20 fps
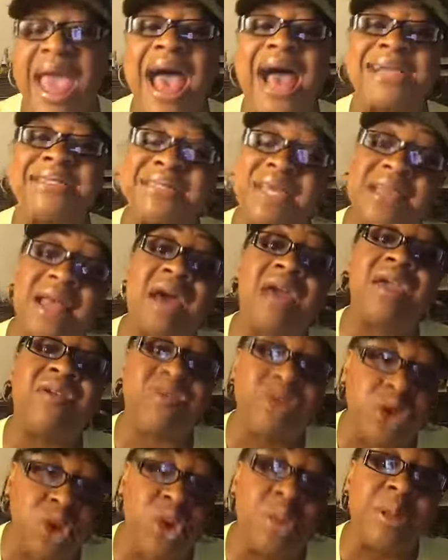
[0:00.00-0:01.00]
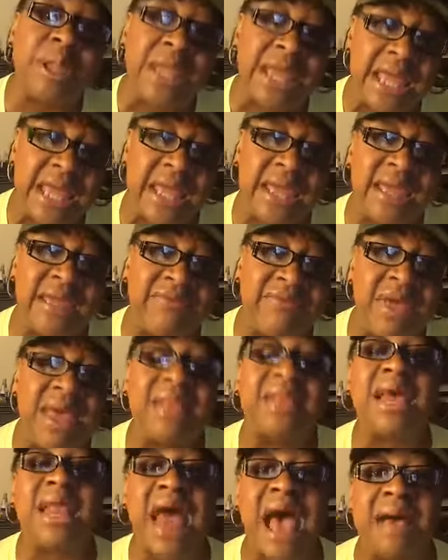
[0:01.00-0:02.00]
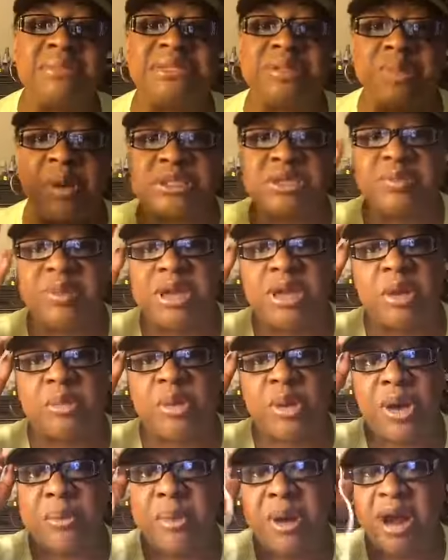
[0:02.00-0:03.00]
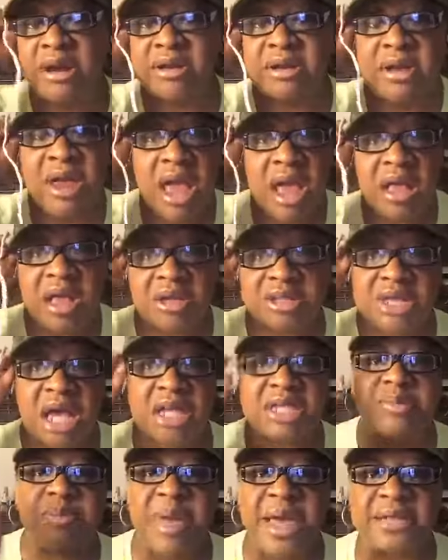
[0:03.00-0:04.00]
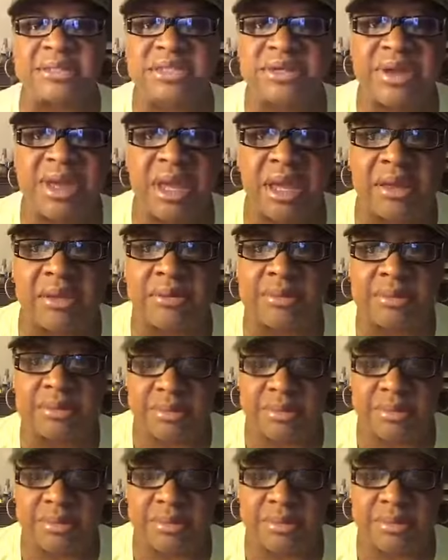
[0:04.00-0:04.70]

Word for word: I said, now, if you believe that I'm supposed to be your prayer partner, go talk to Pastor Hill.